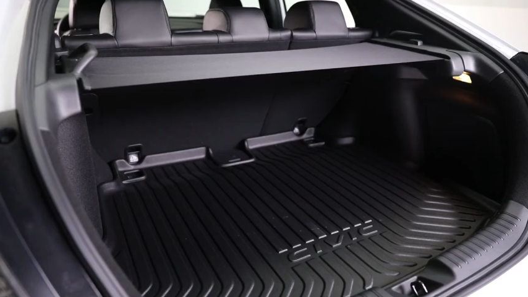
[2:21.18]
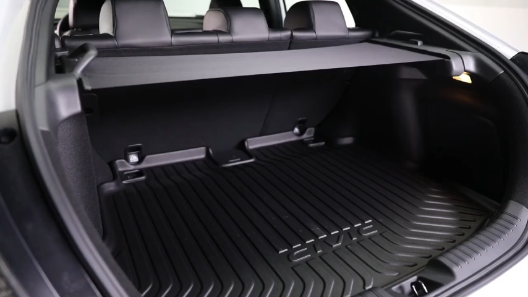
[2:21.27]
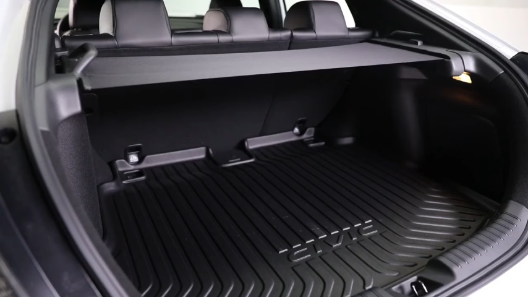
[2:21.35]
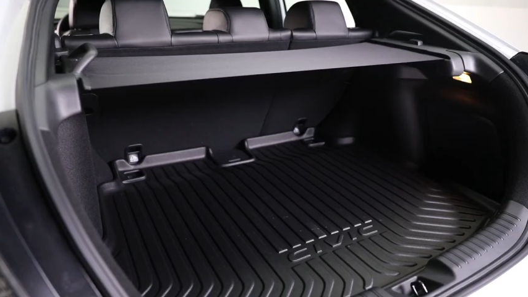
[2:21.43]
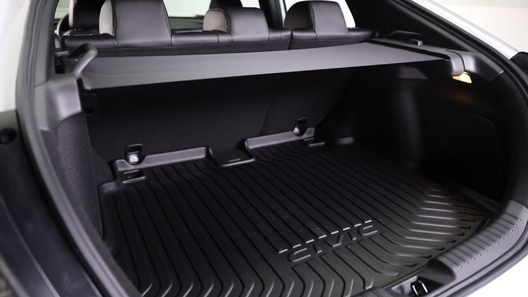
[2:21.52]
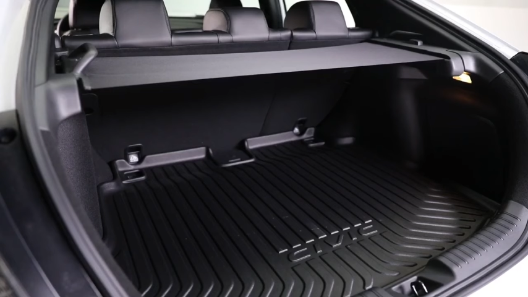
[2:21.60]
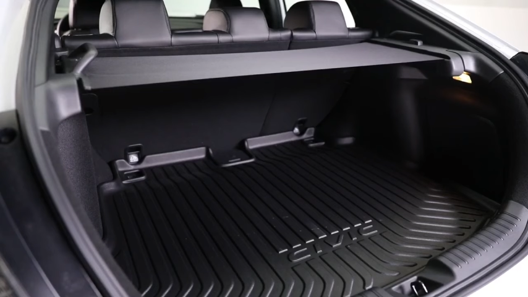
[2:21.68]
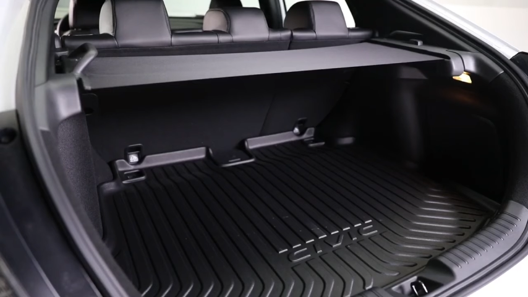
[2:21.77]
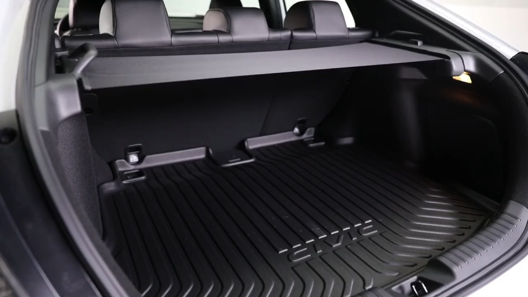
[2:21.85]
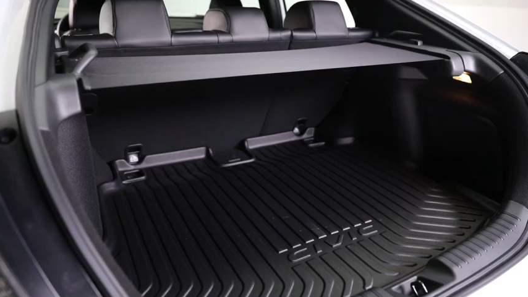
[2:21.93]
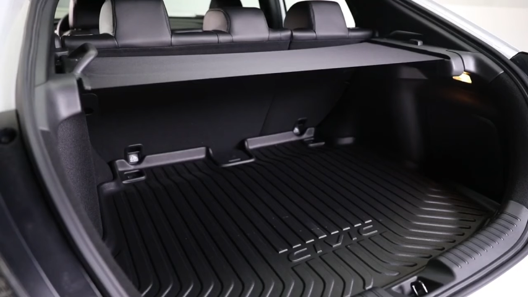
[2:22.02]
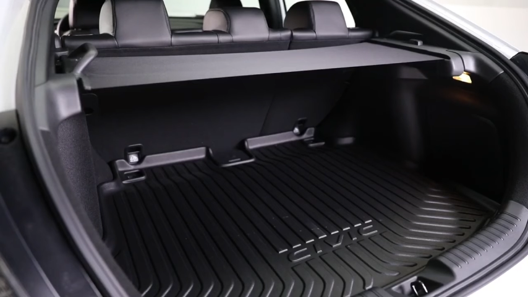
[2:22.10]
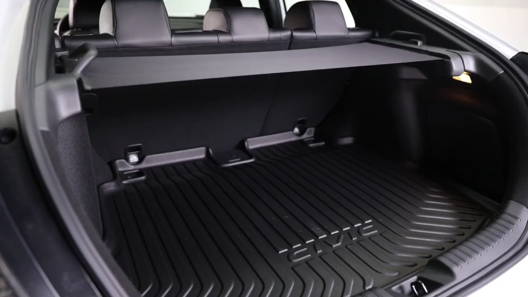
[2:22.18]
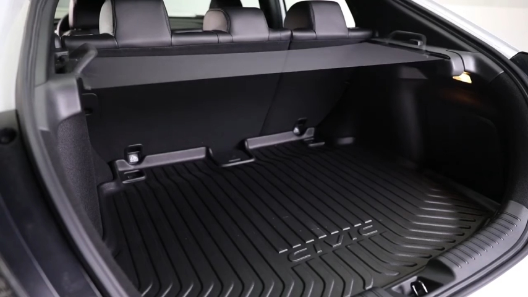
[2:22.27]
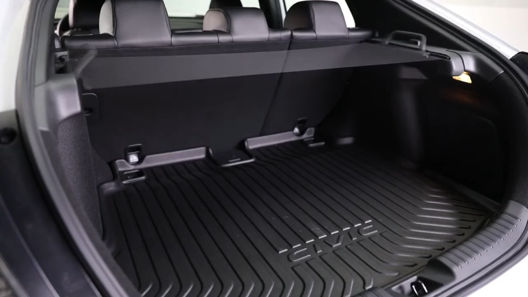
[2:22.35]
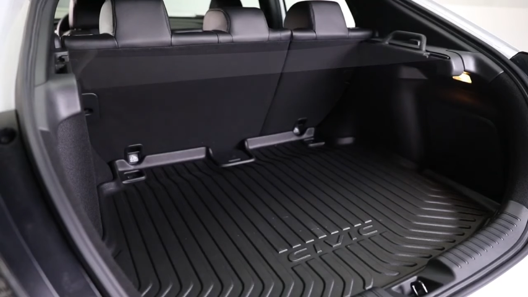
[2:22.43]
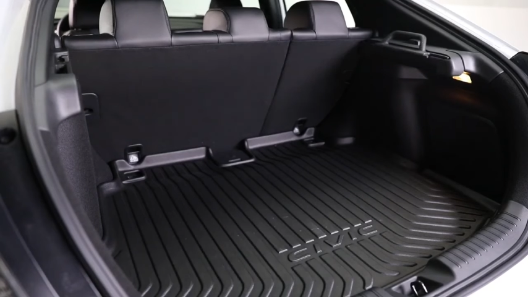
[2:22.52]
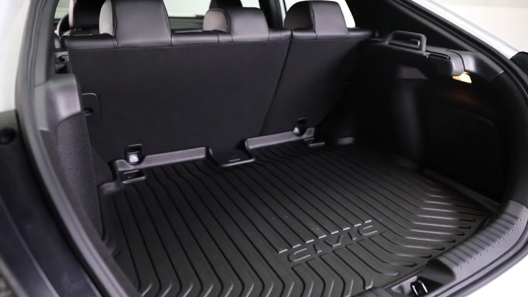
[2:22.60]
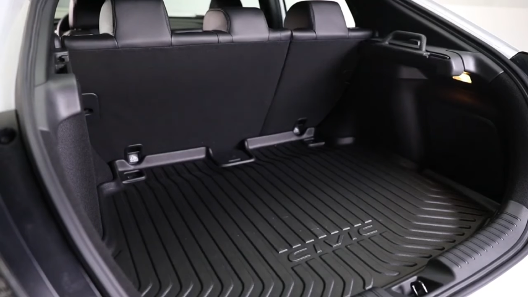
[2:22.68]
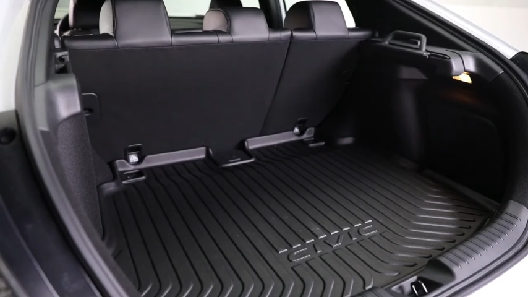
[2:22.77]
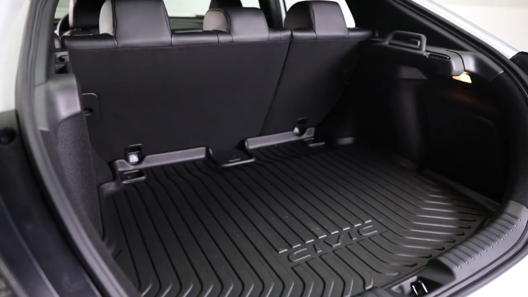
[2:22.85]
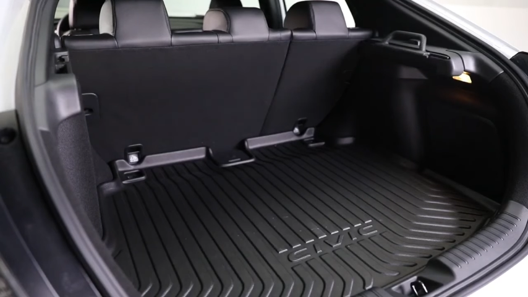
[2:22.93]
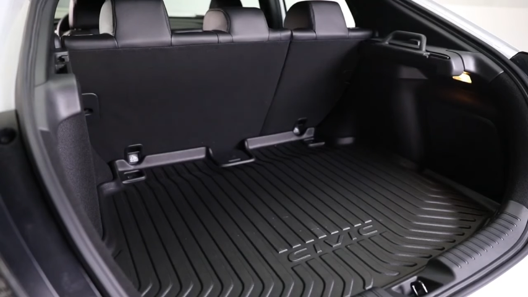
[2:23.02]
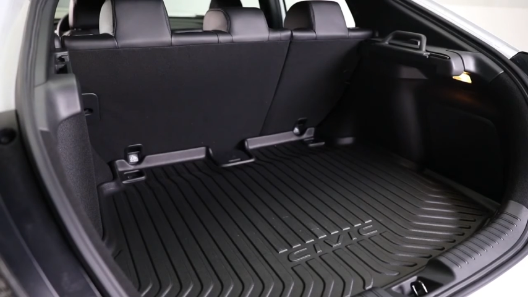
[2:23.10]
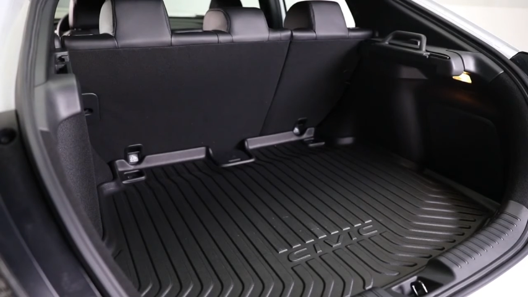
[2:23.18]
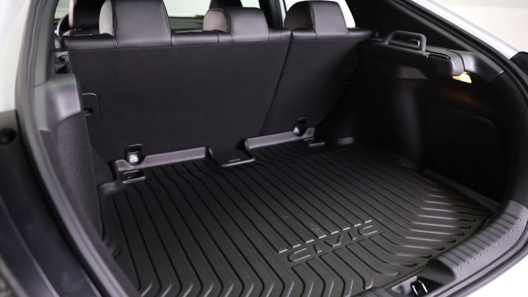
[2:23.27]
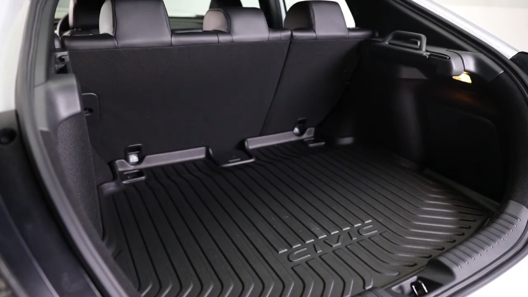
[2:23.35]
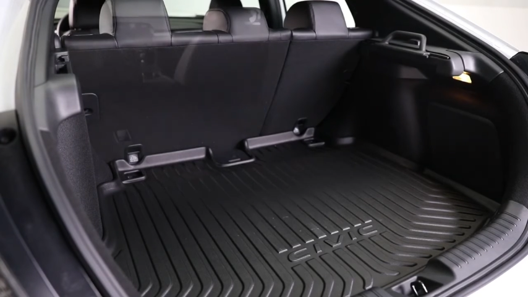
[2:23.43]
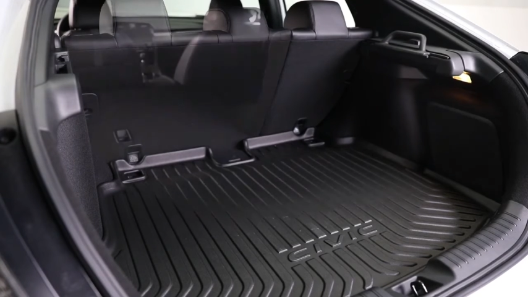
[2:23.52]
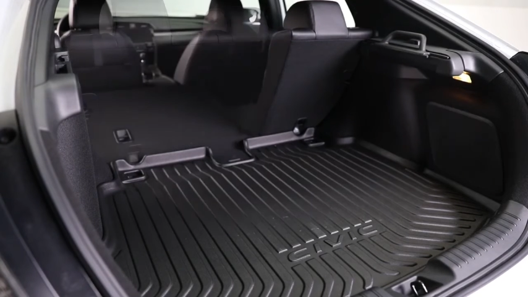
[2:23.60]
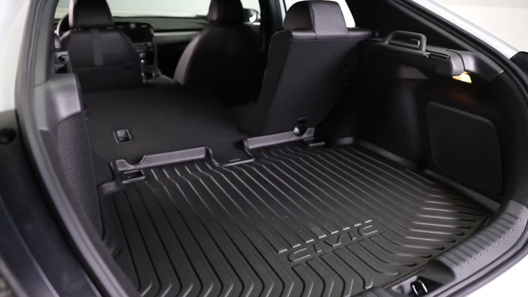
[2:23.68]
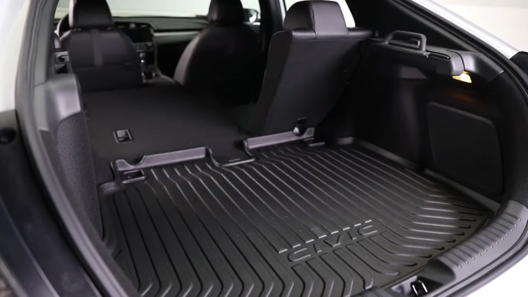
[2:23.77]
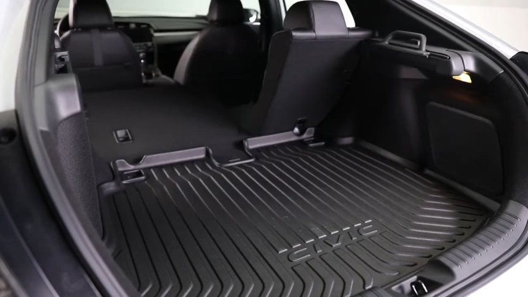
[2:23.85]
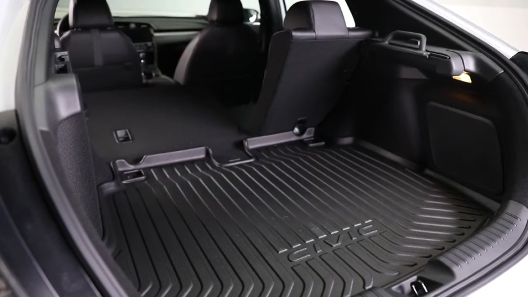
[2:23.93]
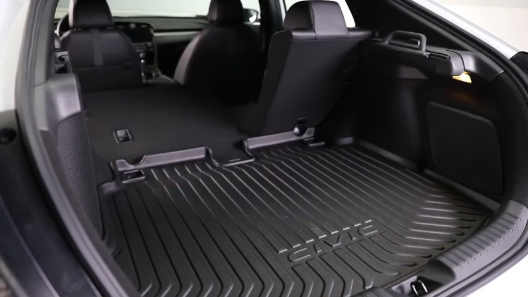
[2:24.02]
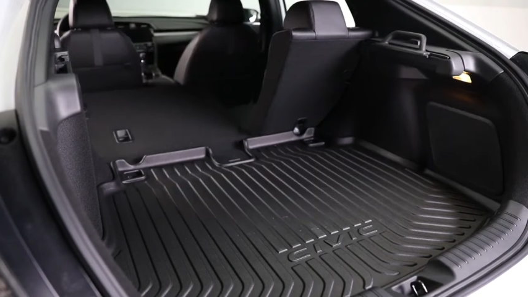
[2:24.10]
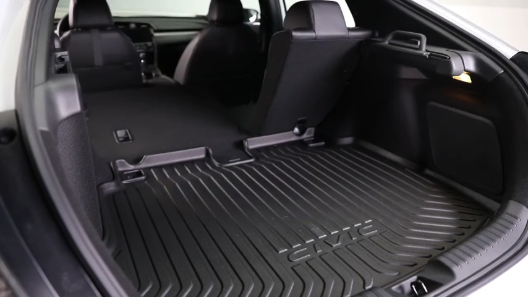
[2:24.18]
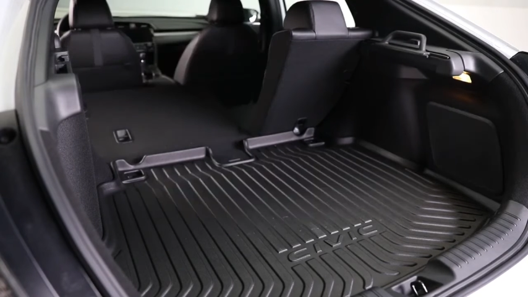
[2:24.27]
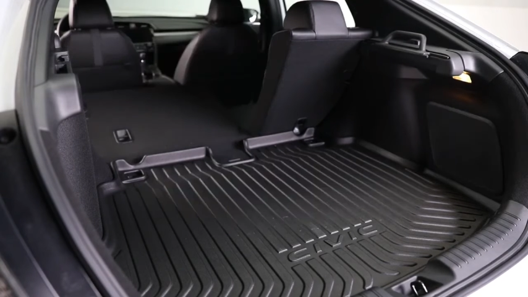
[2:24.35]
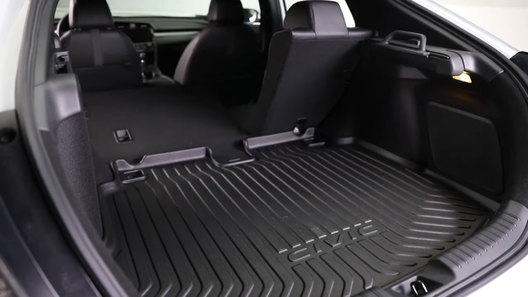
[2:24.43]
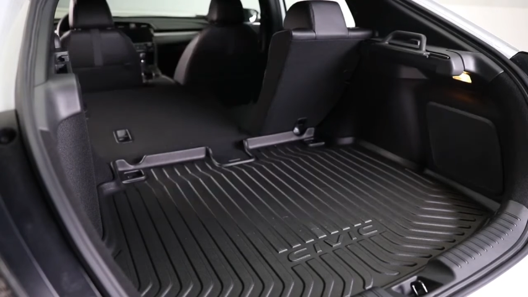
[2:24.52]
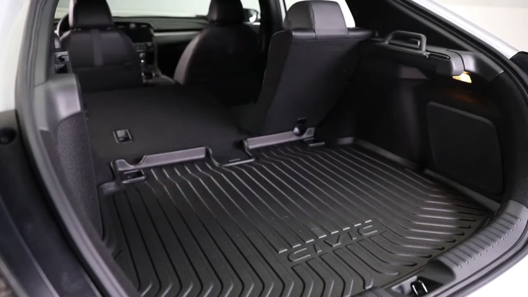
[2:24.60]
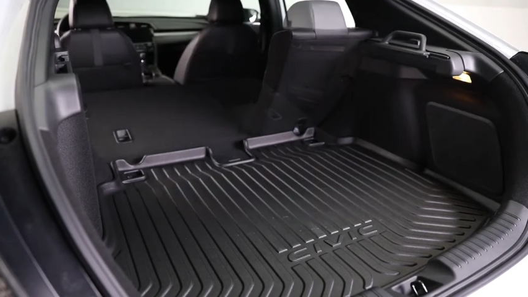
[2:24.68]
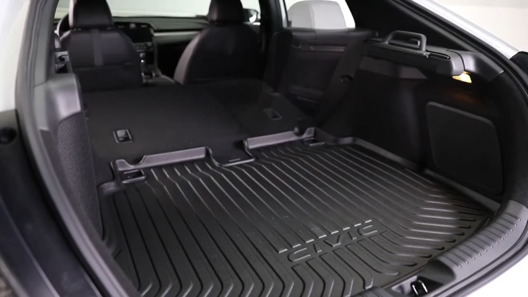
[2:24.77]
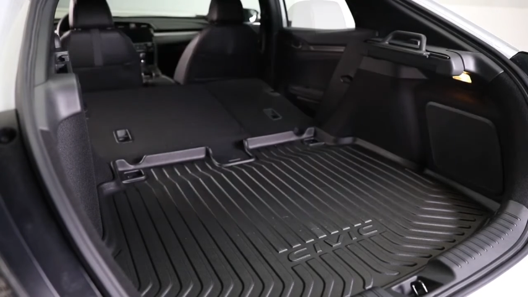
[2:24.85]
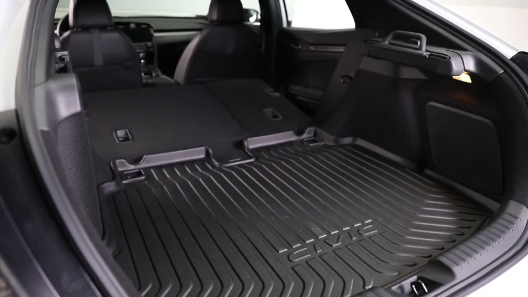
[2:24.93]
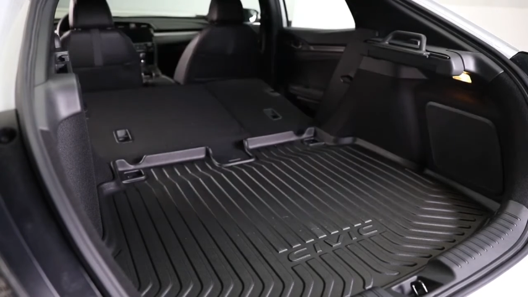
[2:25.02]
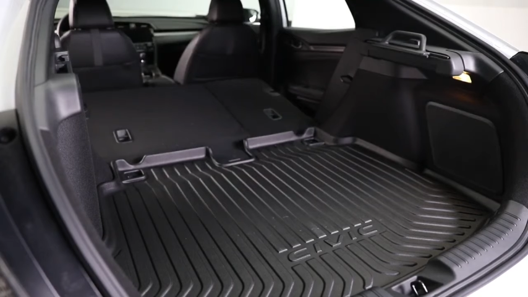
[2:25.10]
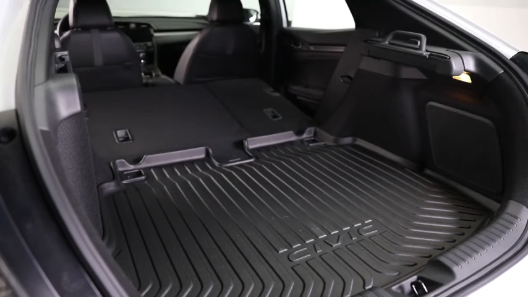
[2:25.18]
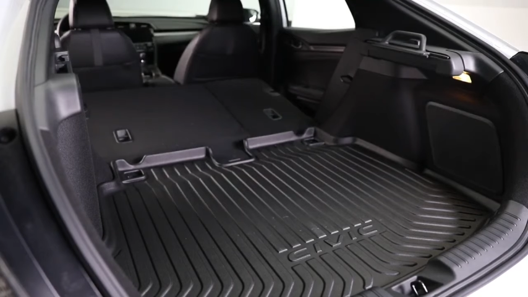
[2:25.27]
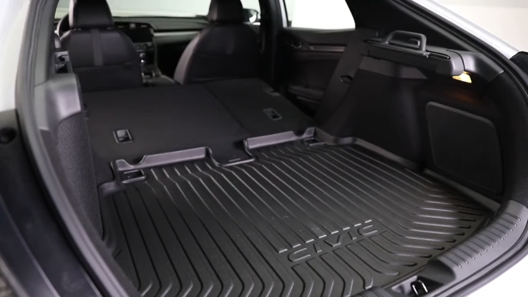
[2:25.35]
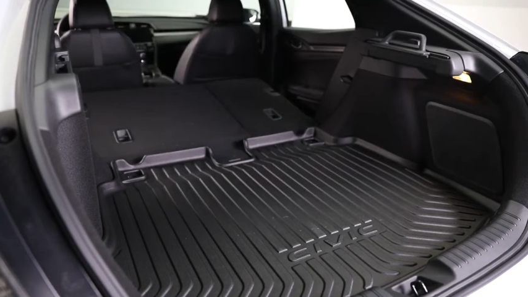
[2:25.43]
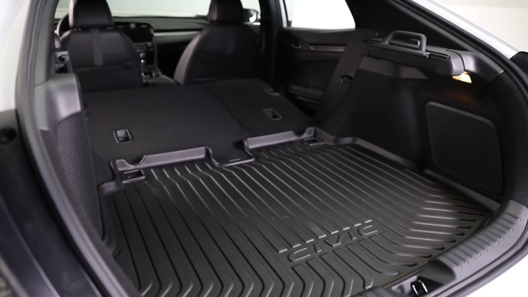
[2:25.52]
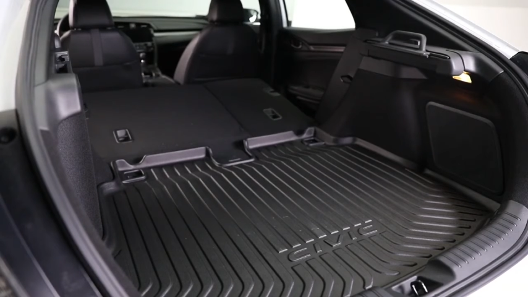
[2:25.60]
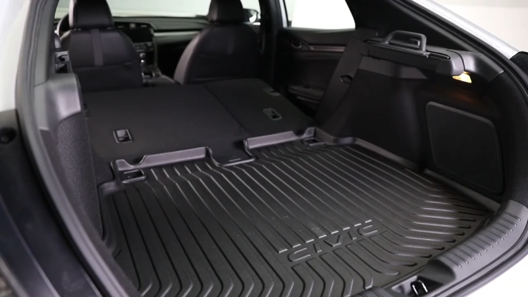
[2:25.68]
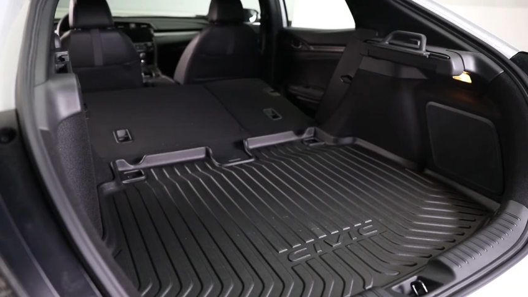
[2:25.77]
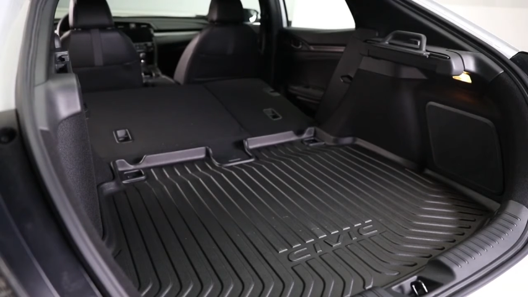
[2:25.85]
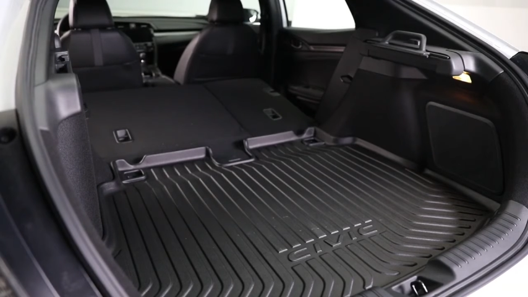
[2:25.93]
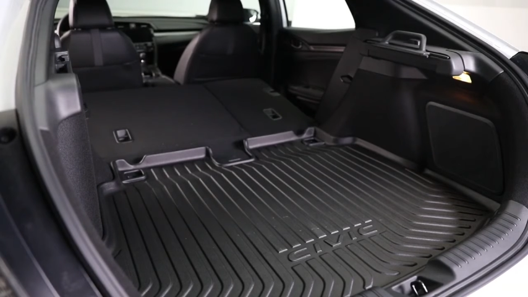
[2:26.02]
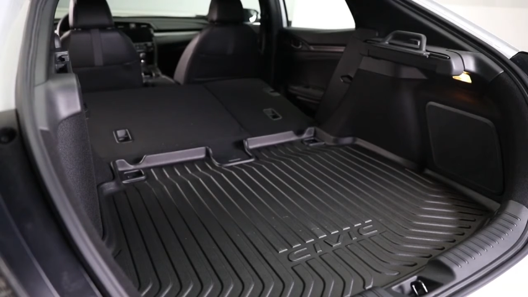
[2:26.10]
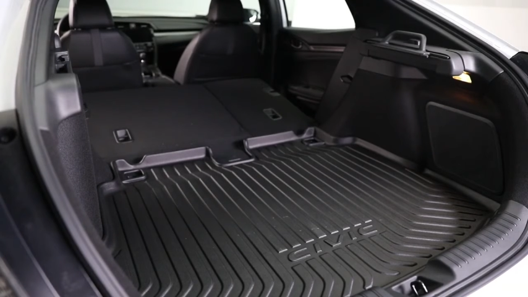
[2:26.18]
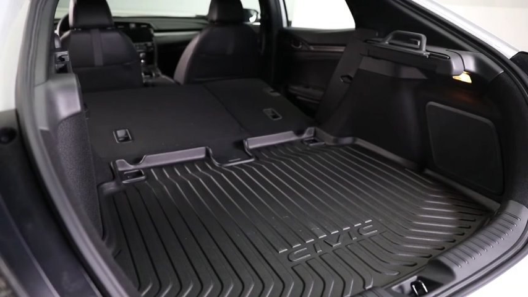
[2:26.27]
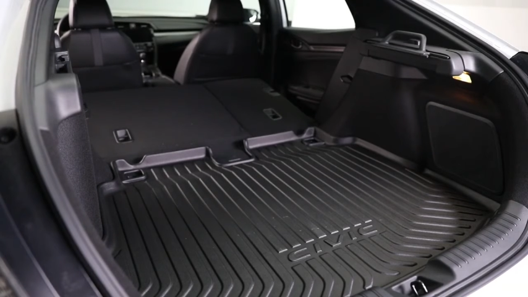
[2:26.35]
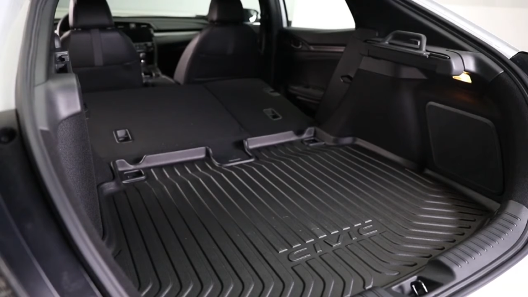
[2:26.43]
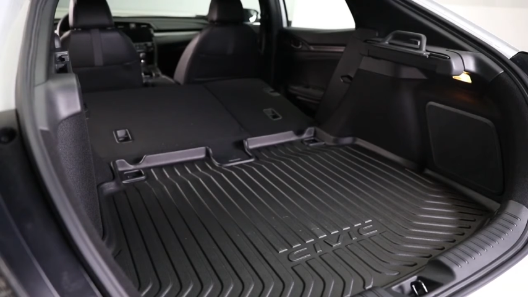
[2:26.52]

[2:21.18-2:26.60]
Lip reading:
[unreadable: no face in view]